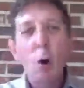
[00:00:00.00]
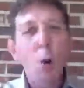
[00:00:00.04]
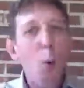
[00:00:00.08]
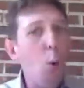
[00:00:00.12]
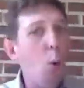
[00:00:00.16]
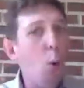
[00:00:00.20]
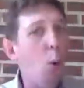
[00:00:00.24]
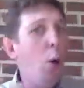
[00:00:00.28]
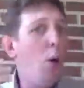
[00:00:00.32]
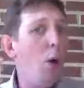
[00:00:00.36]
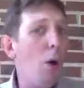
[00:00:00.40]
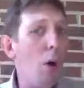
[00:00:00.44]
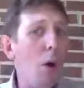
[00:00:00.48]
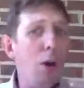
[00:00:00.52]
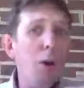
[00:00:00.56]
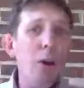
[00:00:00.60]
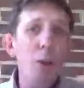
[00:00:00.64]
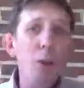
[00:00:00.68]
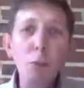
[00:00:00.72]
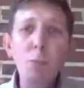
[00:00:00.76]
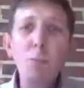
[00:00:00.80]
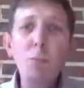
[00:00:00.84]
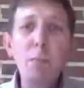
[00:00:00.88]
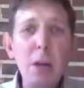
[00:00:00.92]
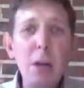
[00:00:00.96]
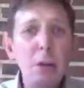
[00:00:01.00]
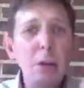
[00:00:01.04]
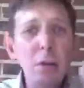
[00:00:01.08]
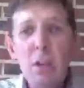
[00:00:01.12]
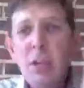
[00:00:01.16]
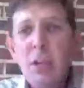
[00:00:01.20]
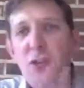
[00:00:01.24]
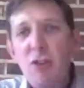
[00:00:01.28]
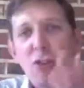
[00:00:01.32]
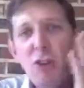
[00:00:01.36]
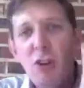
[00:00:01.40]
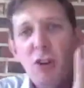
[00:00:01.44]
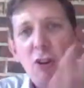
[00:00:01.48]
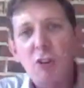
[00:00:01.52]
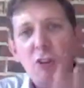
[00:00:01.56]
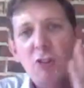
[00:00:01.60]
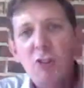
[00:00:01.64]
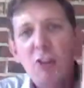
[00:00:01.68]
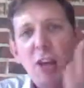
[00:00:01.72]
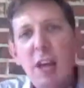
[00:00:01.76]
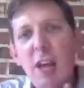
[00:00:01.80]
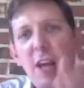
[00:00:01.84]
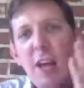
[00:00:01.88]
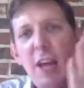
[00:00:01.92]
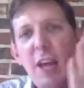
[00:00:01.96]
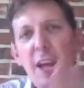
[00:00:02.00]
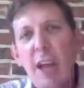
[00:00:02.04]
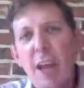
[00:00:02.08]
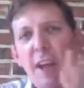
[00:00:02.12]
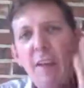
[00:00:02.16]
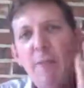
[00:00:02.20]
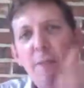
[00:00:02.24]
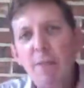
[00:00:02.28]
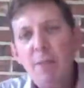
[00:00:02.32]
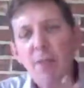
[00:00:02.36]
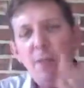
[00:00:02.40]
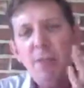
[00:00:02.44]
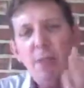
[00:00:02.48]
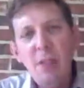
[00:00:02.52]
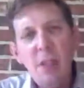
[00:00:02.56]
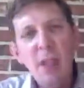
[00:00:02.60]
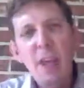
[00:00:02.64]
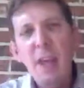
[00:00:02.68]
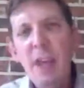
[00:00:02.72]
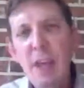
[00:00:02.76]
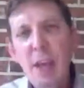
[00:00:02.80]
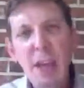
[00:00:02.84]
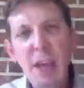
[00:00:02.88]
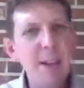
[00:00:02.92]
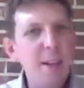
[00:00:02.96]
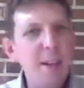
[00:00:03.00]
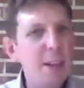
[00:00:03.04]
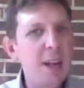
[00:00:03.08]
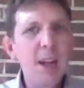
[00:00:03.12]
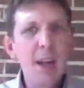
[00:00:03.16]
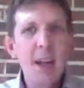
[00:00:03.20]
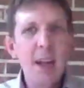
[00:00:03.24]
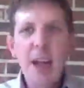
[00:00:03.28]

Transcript: Or are you merely just hitting it